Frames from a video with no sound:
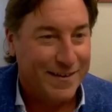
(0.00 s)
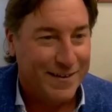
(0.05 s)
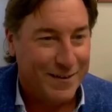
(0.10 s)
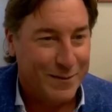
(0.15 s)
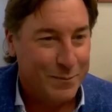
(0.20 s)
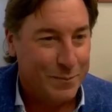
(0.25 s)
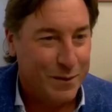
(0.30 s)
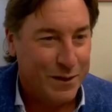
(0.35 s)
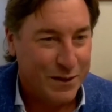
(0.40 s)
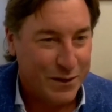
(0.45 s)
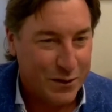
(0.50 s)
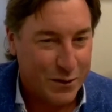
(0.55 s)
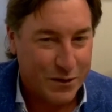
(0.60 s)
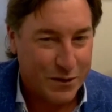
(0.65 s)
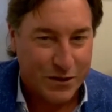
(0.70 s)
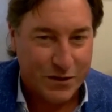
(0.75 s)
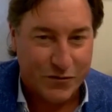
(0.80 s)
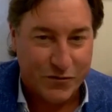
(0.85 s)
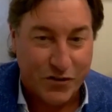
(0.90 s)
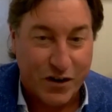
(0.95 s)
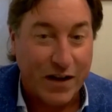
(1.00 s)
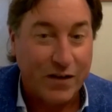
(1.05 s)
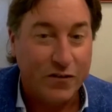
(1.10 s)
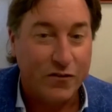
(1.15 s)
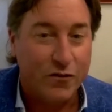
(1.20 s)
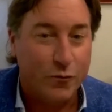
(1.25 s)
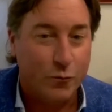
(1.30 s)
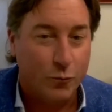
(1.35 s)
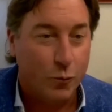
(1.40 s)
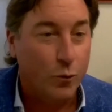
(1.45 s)
But you
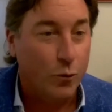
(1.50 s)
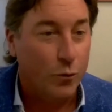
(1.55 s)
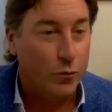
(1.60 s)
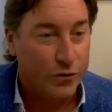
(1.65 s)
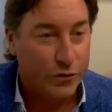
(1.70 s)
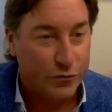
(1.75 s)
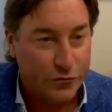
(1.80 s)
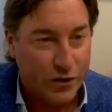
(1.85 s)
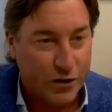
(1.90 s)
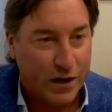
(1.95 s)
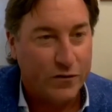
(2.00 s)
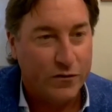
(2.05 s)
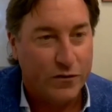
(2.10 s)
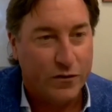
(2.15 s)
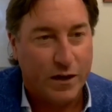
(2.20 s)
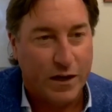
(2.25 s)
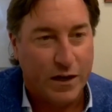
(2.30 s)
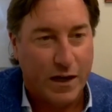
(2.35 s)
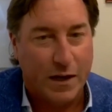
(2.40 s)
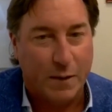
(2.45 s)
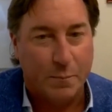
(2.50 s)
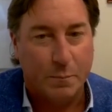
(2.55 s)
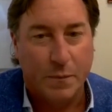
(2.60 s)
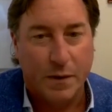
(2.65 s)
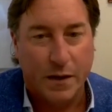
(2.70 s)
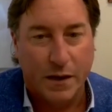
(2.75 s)
change the rules, you change the game.